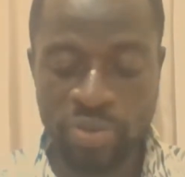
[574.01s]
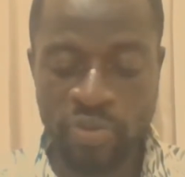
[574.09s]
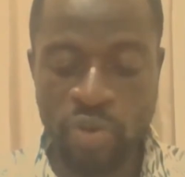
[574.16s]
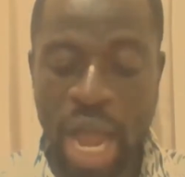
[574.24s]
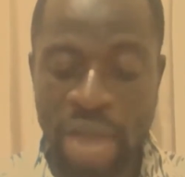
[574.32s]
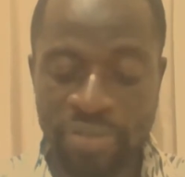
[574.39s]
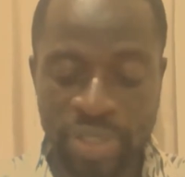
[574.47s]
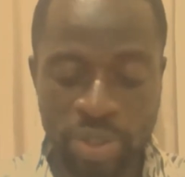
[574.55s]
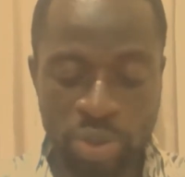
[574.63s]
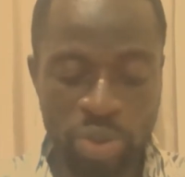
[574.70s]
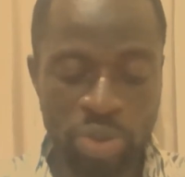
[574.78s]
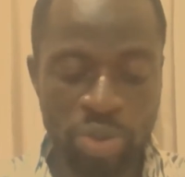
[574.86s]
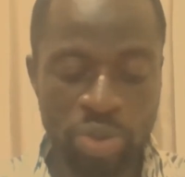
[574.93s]
For
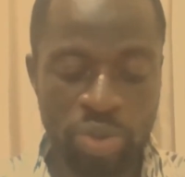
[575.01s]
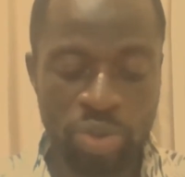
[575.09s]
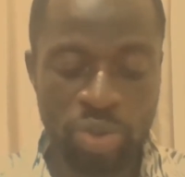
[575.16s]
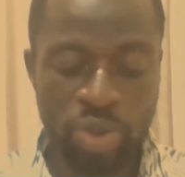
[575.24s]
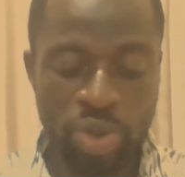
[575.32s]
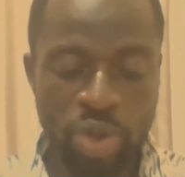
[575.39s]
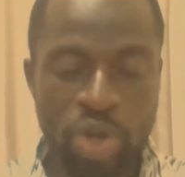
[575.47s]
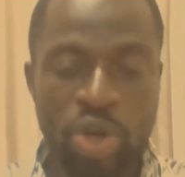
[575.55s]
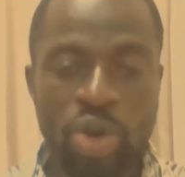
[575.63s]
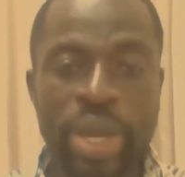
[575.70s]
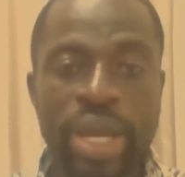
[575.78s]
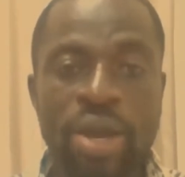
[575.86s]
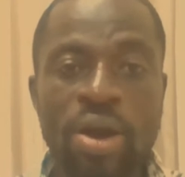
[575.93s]
afternoon,
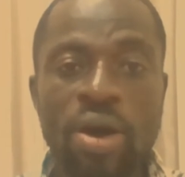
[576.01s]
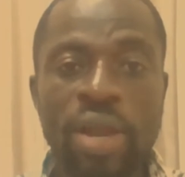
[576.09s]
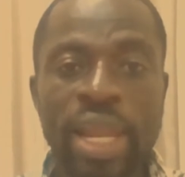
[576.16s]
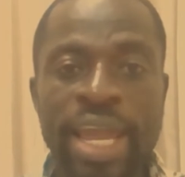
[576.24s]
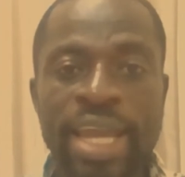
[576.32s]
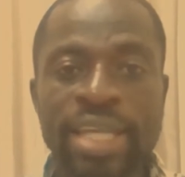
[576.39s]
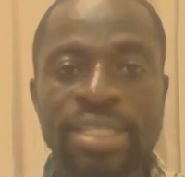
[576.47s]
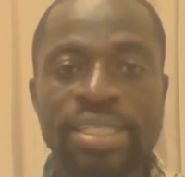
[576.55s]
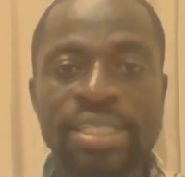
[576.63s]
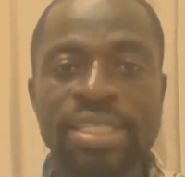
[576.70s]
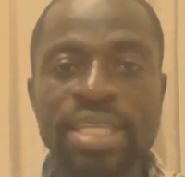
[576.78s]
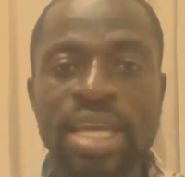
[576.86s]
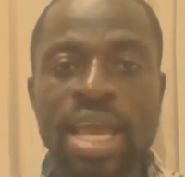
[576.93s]
we call
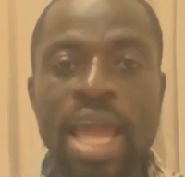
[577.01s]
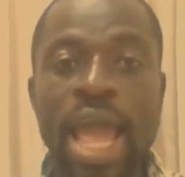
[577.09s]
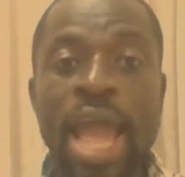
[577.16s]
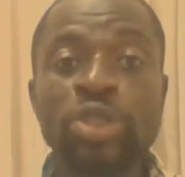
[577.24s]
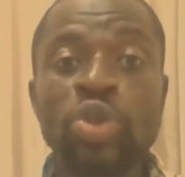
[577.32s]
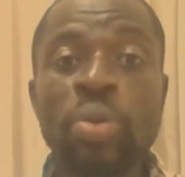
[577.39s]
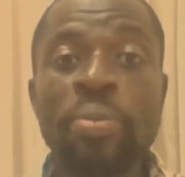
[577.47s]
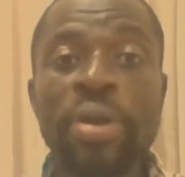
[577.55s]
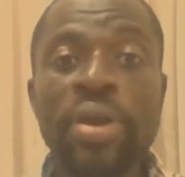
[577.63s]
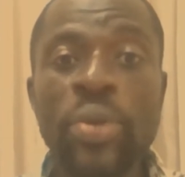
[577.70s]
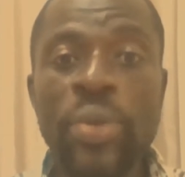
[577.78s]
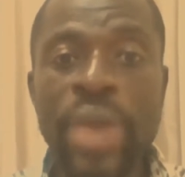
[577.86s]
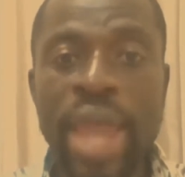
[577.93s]
it
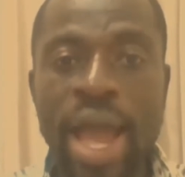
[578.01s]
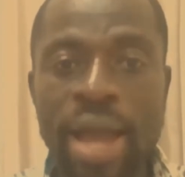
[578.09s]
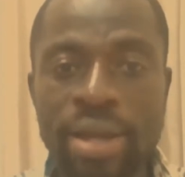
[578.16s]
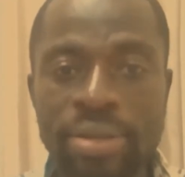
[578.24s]
enyumiriwia.